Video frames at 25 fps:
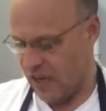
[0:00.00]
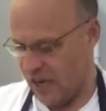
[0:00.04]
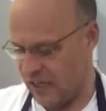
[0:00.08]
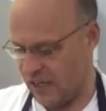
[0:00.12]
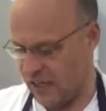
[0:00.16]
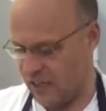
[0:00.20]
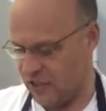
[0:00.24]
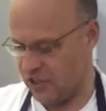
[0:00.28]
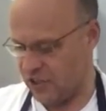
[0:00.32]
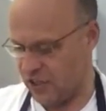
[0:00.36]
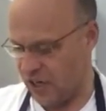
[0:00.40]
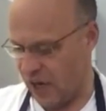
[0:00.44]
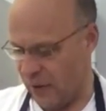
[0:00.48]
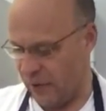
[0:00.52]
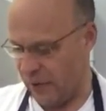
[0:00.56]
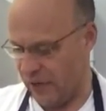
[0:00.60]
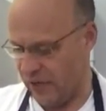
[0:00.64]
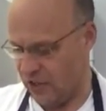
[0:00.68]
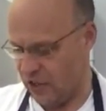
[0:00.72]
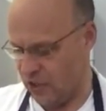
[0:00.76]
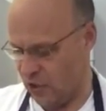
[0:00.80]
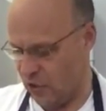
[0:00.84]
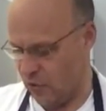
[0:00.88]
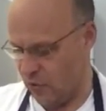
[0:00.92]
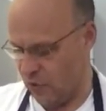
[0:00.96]
And it's
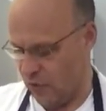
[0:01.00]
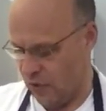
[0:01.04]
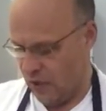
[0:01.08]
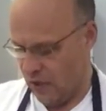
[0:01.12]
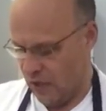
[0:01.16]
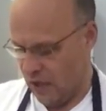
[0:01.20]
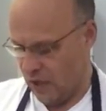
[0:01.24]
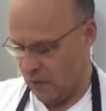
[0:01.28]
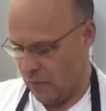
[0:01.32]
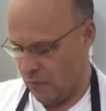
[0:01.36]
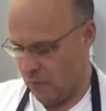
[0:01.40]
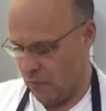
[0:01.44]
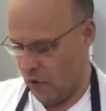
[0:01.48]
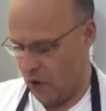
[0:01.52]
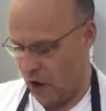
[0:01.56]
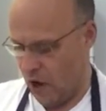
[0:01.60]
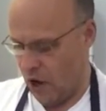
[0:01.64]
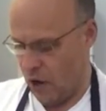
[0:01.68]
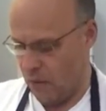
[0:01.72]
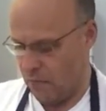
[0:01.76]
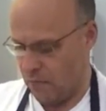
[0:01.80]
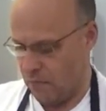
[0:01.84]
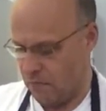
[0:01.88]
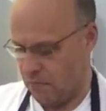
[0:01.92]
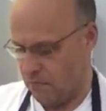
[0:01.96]
showing you
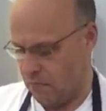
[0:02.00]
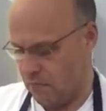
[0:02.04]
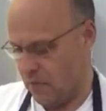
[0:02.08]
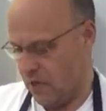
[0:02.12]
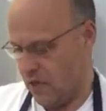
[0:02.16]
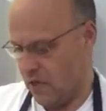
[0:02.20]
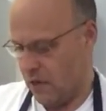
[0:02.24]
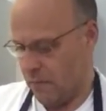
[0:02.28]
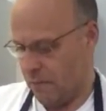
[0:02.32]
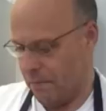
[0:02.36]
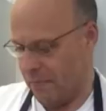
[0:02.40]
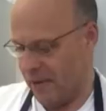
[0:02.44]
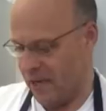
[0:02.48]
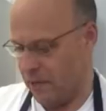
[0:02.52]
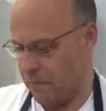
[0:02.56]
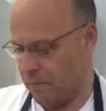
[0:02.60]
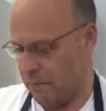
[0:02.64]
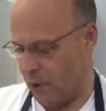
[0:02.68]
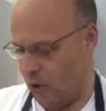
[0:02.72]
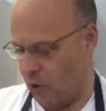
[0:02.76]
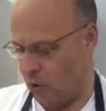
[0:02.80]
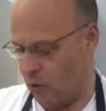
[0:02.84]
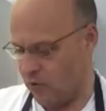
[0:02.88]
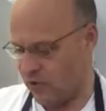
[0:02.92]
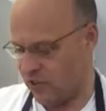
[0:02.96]

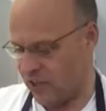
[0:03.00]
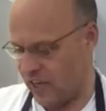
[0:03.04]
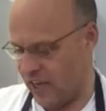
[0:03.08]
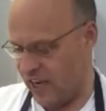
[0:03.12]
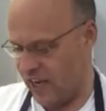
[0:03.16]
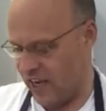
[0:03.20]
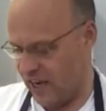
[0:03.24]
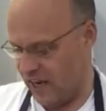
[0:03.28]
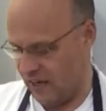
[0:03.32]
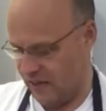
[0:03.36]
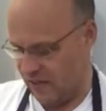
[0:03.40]
meatballs here.